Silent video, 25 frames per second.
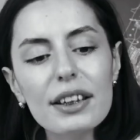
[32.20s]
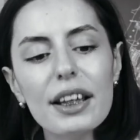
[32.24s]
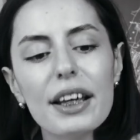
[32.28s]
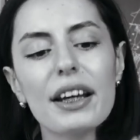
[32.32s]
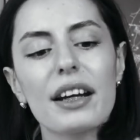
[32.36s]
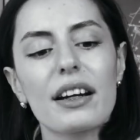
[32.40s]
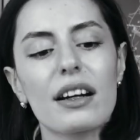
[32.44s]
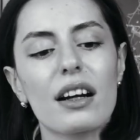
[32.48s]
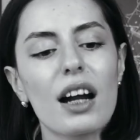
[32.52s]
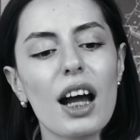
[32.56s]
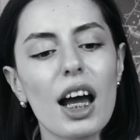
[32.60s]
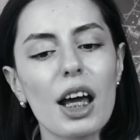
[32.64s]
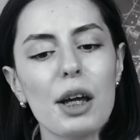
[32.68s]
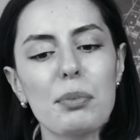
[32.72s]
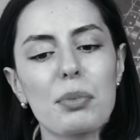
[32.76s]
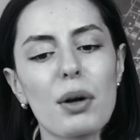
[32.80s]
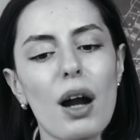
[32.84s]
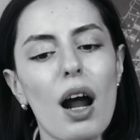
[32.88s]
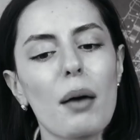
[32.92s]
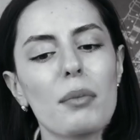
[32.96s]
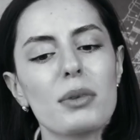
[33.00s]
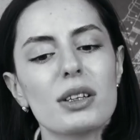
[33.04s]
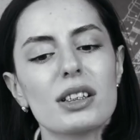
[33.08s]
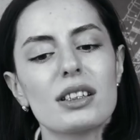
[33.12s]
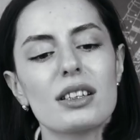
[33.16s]
there, I
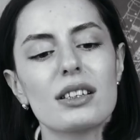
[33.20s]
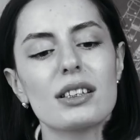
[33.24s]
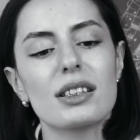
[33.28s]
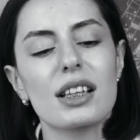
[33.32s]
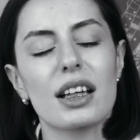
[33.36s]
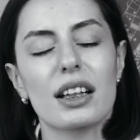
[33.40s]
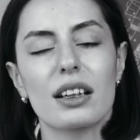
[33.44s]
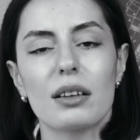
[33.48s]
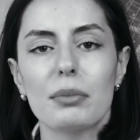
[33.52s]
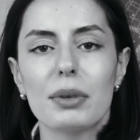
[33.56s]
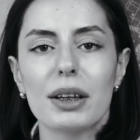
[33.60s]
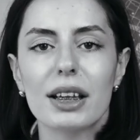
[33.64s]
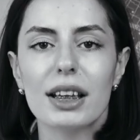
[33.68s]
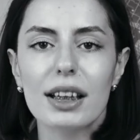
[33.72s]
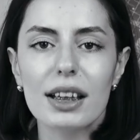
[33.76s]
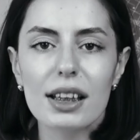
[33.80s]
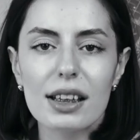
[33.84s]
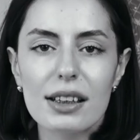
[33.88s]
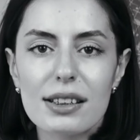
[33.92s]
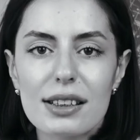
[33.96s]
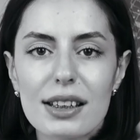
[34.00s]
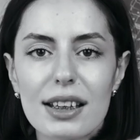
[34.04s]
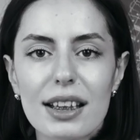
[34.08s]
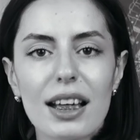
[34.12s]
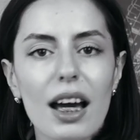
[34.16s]
promise it's gonna be
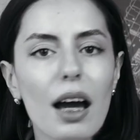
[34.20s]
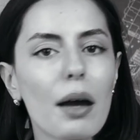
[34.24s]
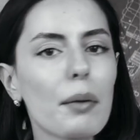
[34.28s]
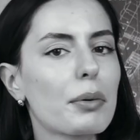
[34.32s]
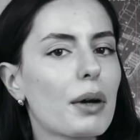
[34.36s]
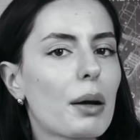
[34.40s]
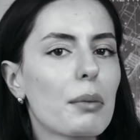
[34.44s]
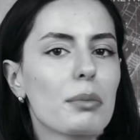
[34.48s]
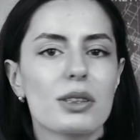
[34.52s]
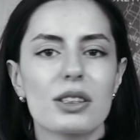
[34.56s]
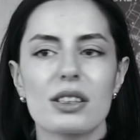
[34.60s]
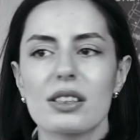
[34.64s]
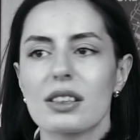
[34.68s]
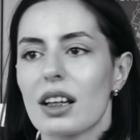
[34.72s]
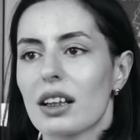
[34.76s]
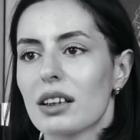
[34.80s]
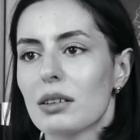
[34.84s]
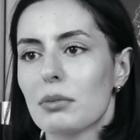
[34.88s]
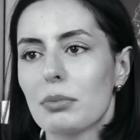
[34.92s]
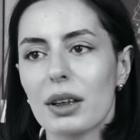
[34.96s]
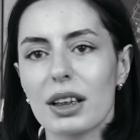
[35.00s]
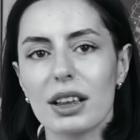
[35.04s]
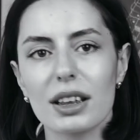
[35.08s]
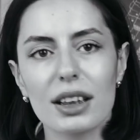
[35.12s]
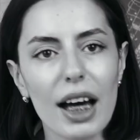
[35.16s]
easy. I promise it's gonna
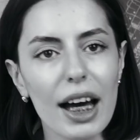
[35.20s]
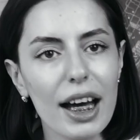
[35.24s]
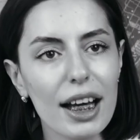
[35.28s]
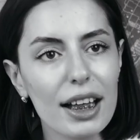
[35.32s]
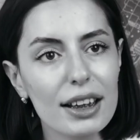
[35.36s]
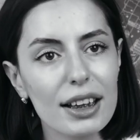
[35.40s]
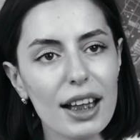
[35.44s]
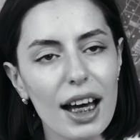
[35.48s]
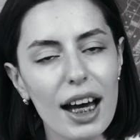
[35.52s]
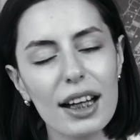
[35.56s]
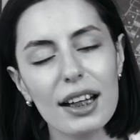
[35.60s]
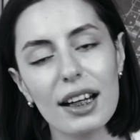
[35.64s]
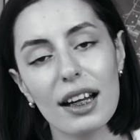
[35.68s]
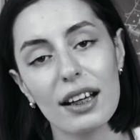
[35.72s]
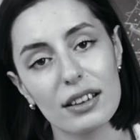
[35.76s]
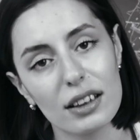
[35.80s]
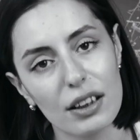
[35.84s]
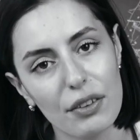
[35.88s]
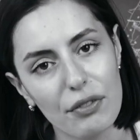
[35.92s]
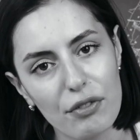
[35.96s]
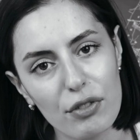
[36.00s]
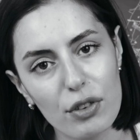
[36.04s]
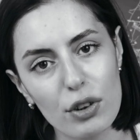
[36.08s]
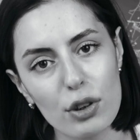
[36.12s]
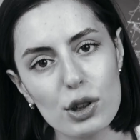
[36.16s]
be like that. And the
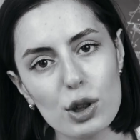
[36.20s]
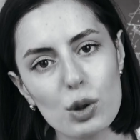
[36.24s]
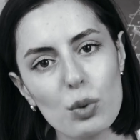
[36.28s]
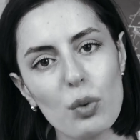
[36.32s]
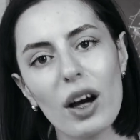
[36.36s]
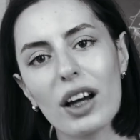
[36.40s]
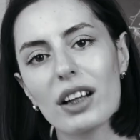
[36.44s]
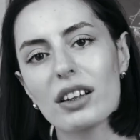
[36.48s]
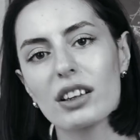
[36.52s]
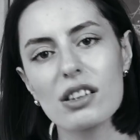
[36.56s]
first one